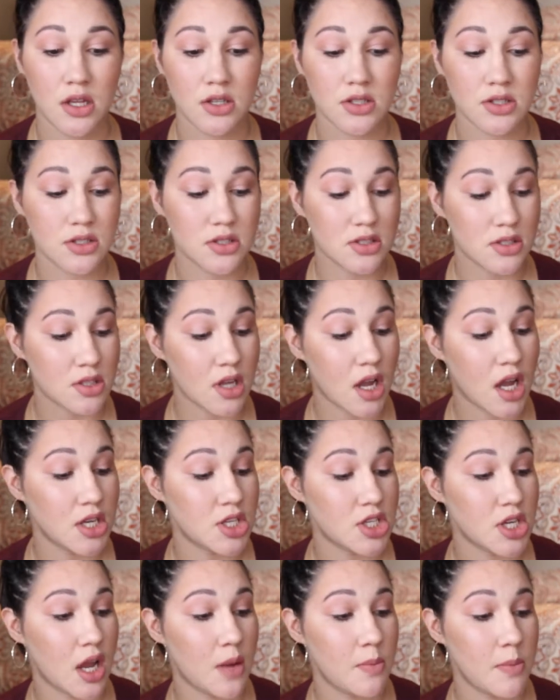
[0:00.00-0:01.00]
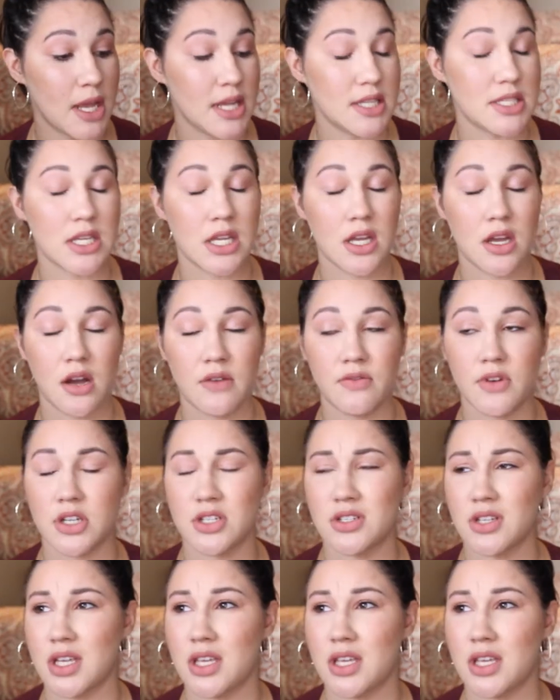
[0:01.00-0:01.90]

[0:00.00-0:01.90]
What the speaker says: such amazing coverage.